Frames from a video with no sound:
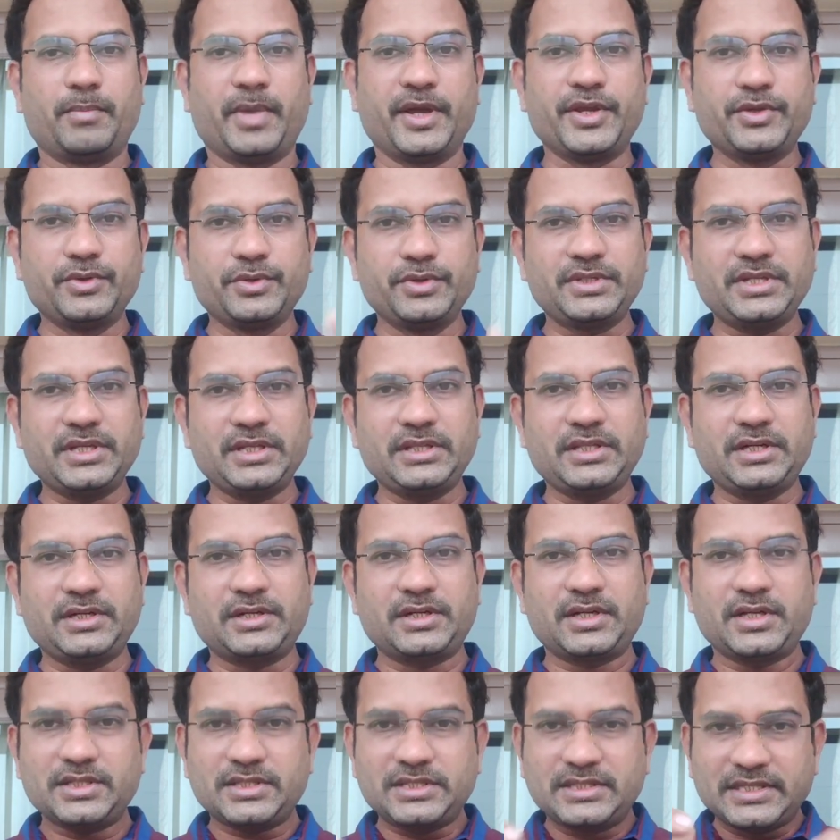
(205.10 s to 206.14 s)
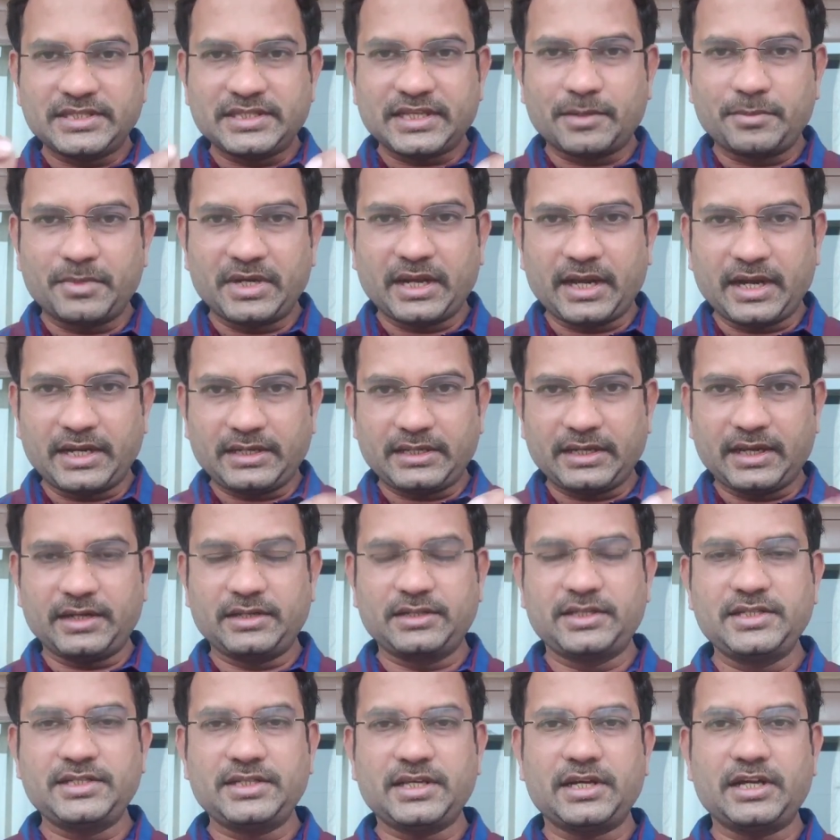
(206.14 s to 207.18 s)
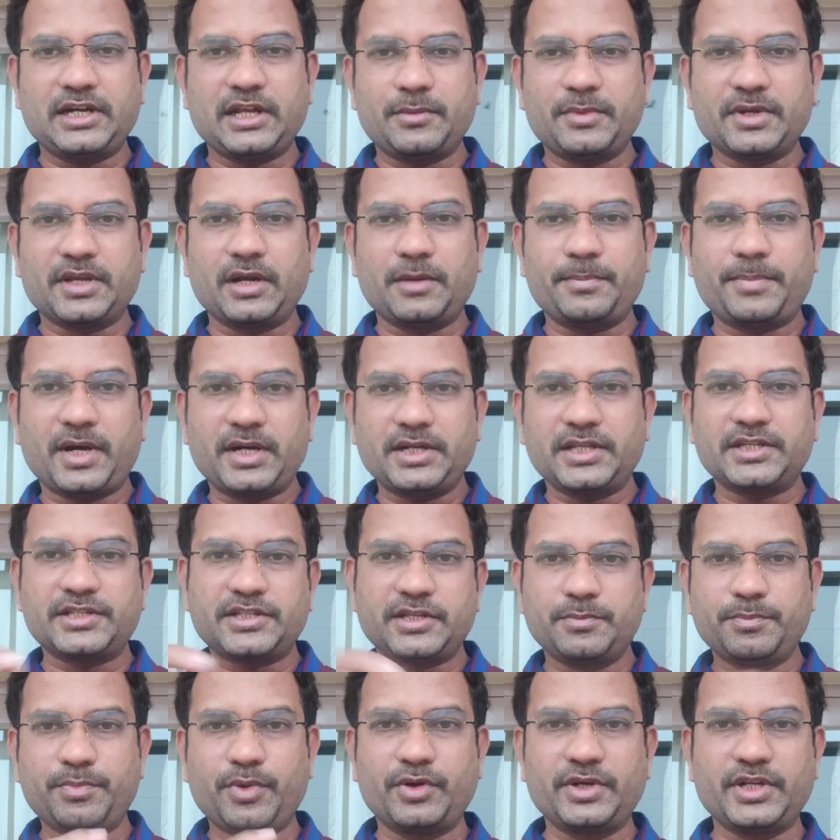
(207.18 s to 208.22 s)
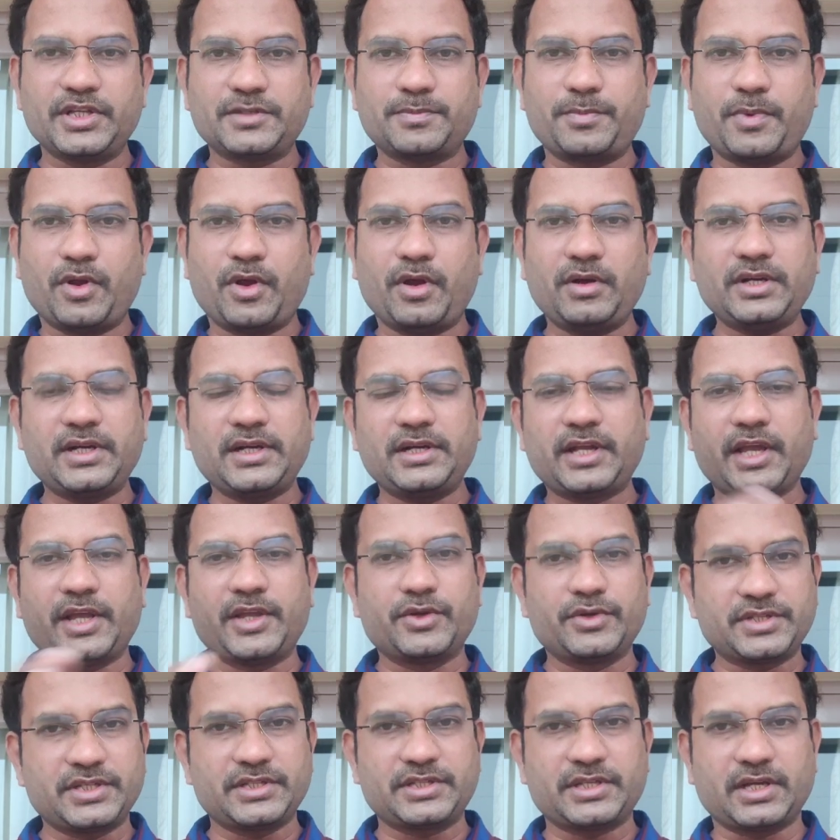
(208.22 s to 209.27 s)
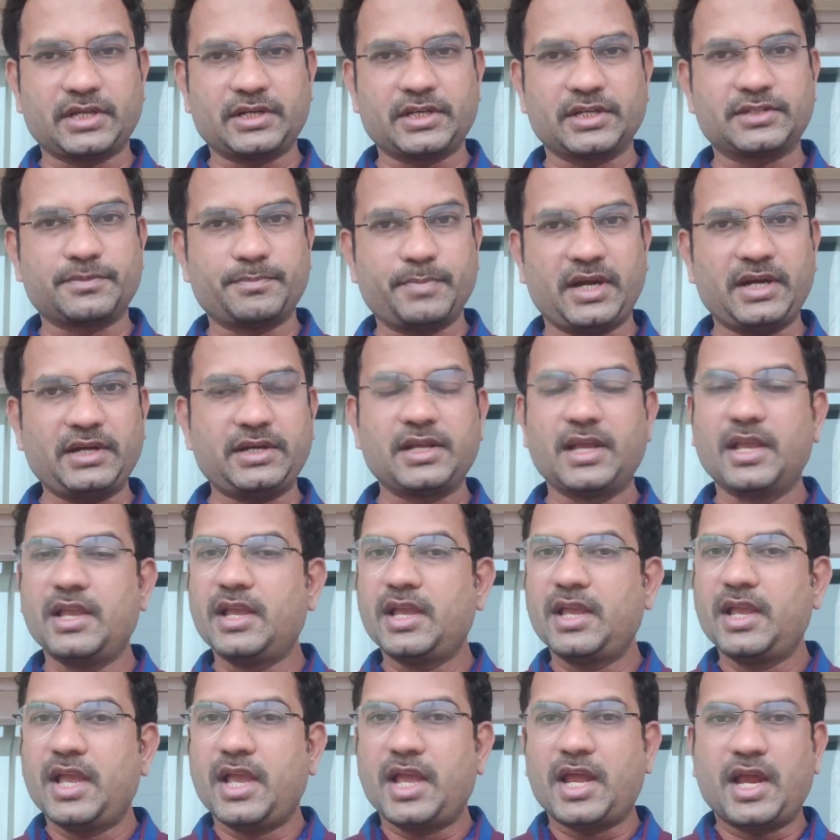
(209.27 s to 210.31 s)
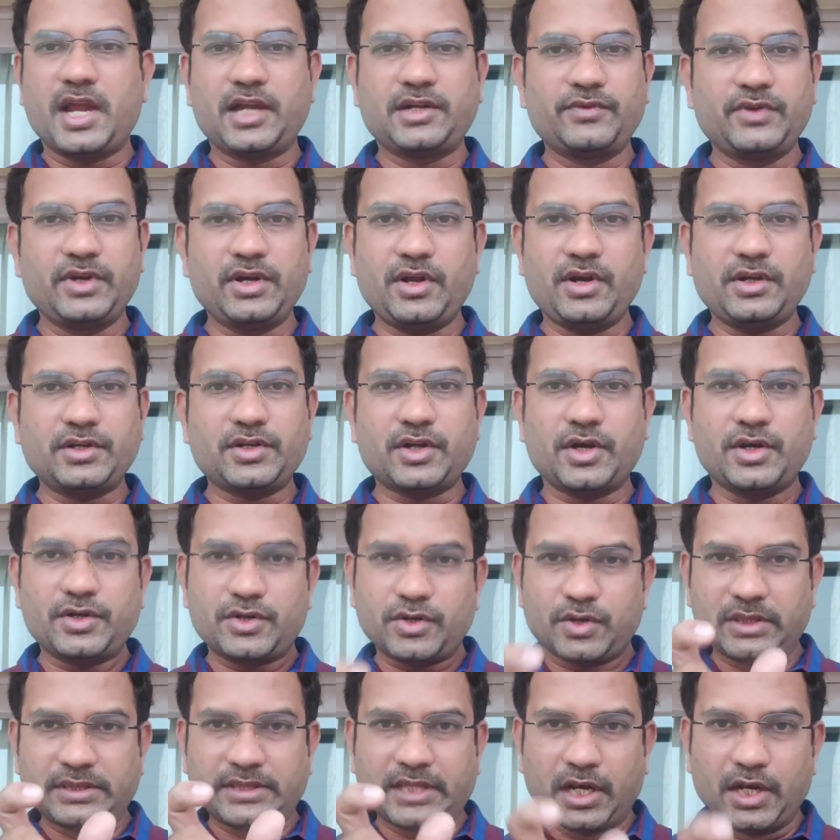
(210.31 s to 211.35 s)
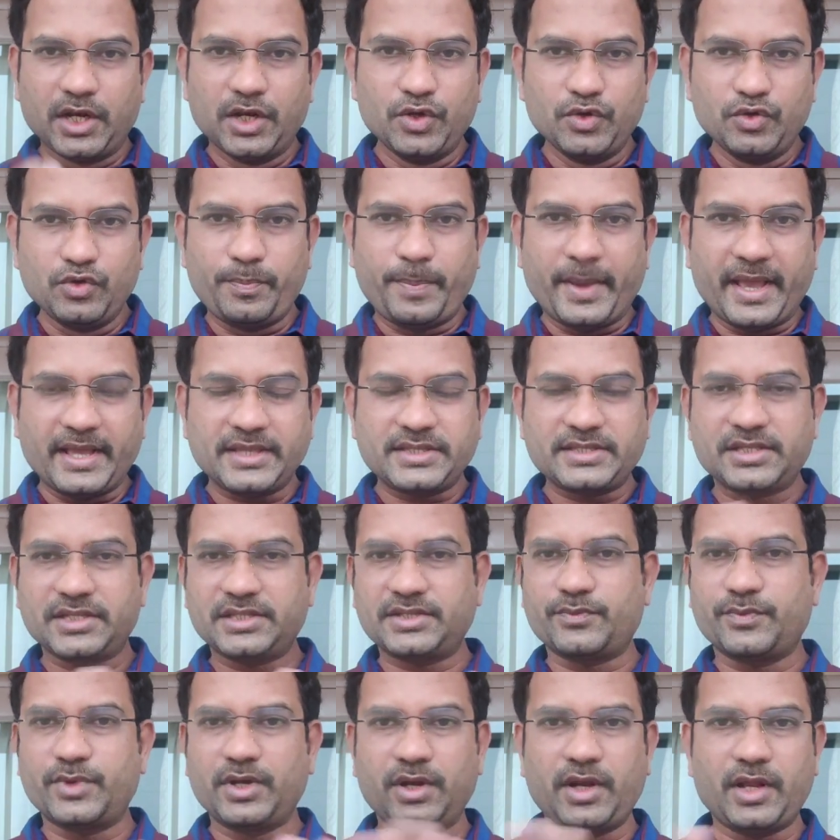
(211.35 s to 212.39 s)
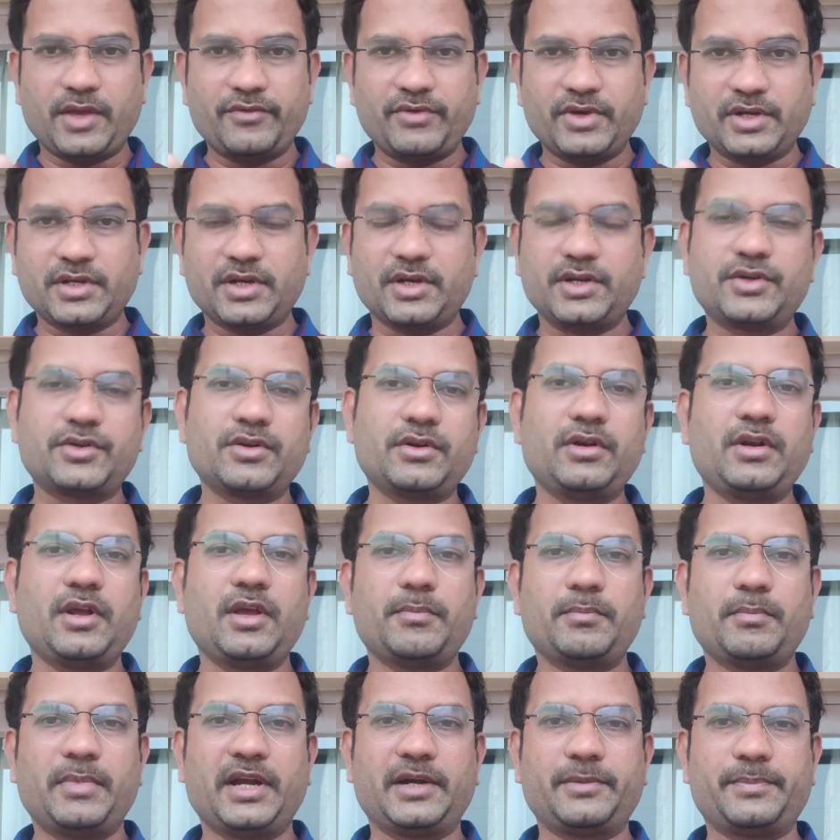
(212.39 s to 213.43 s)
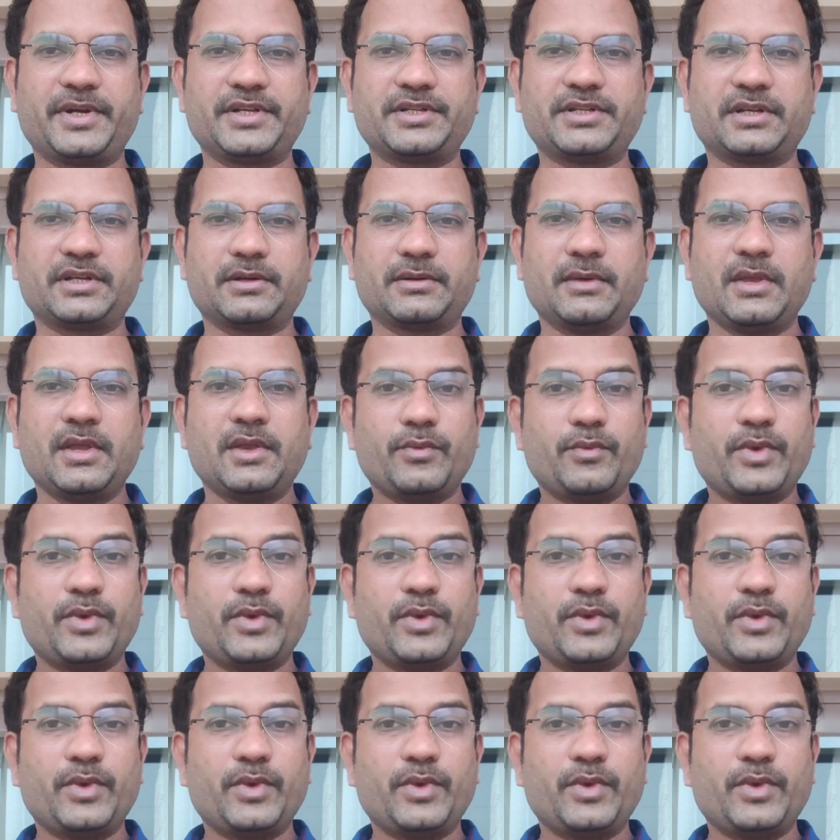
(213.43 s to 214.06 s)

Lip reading: By using the drug, this at this anatomical part, the symport is blocked and diuresis occurs. But it will not control. The loop as such will never control blood pressure.